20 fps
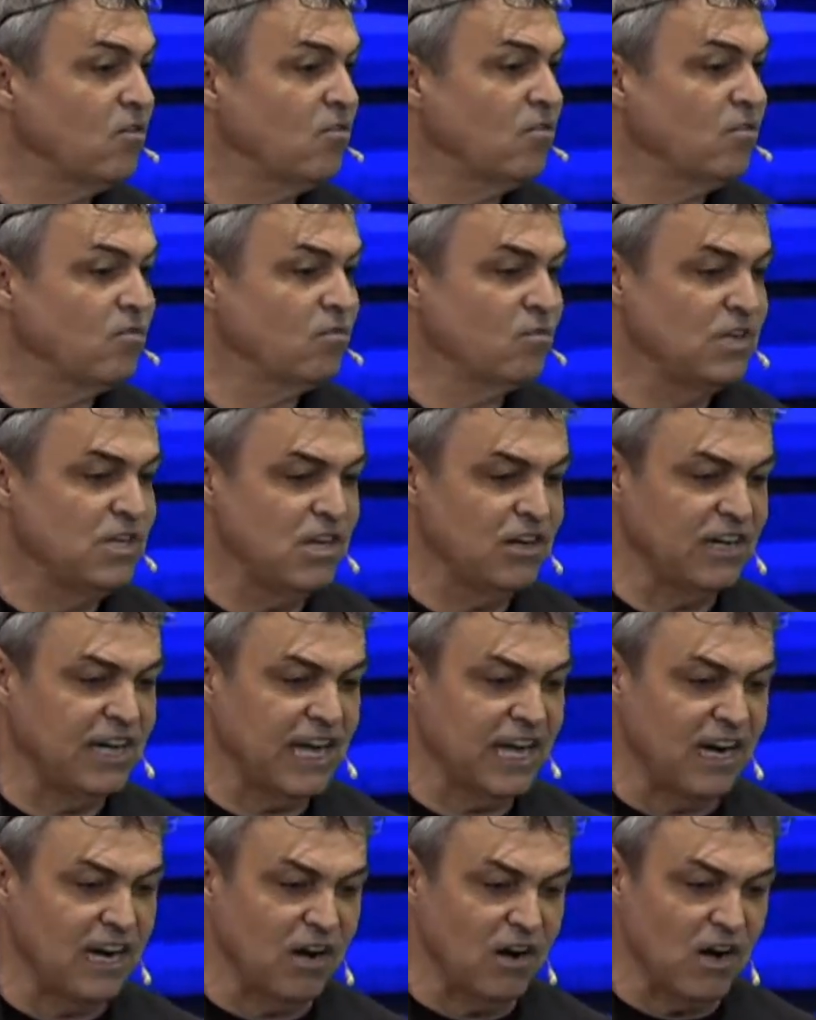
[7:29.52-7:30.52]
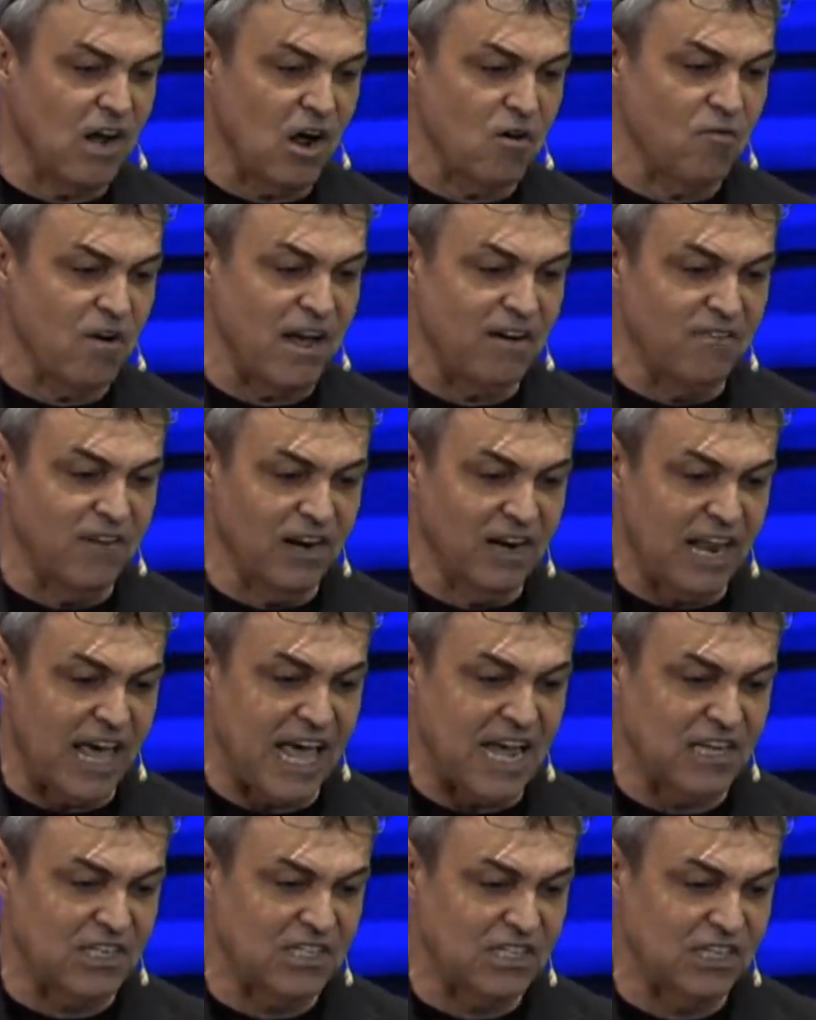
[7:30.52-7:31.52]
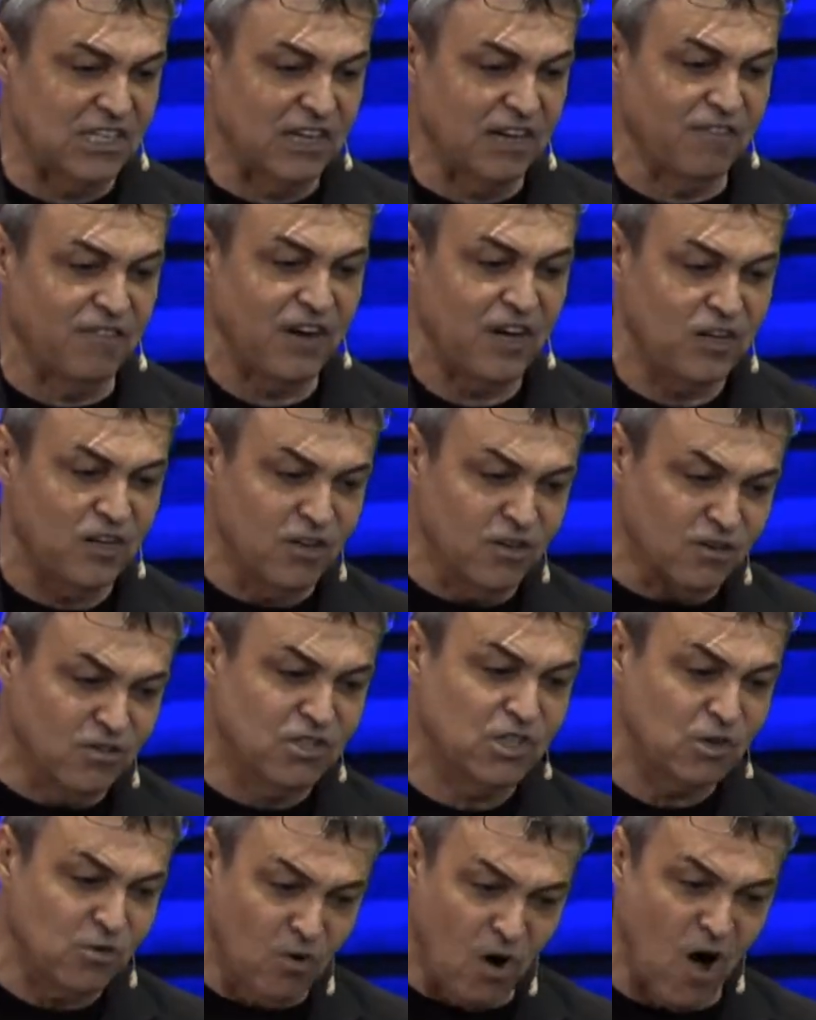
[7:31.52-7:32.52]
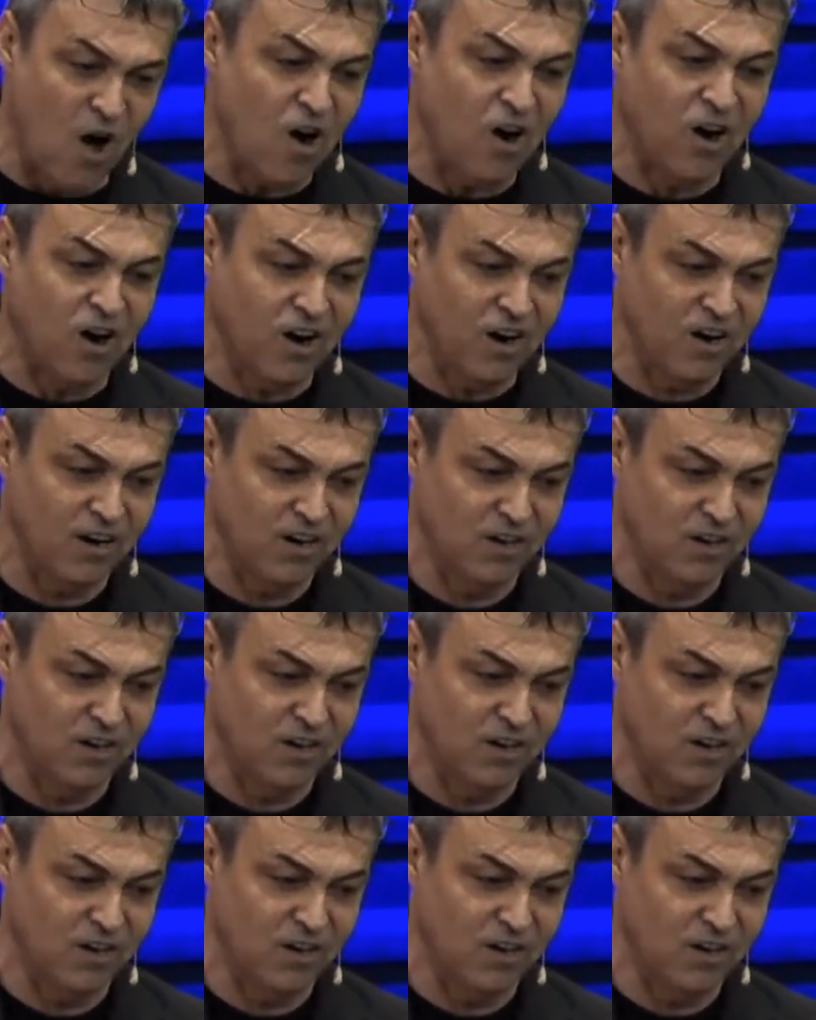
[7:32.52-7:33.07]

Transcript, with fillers: when you get a, a revelation of whose you are,